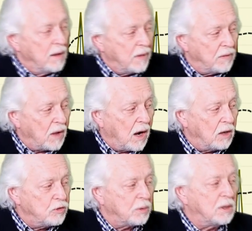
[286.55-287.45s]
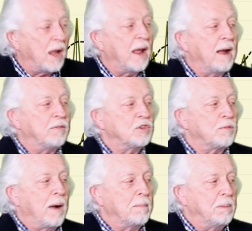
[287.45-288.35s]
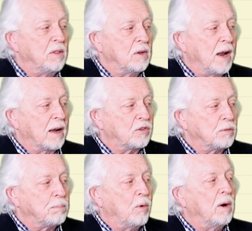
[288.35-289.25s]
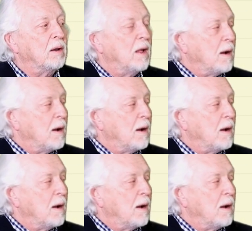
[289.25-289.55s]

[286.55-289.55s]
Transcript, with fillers: then the 100-day average might be the next support.